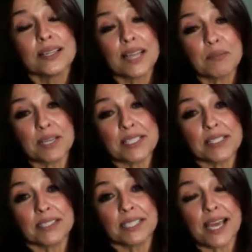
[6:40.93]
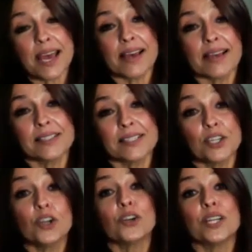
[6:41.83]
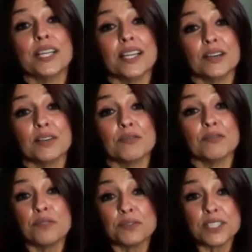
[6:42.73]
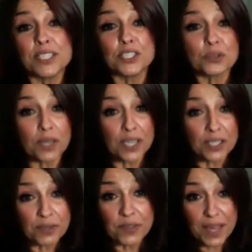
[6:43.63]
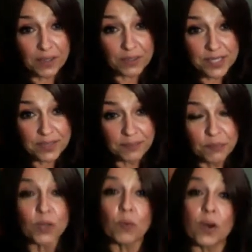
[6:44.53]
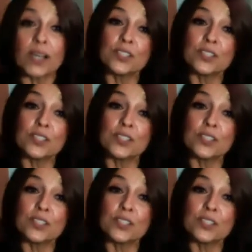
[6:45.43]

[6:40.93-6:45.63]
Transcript: that basically has an earning of 50 to 100,000. We wanted to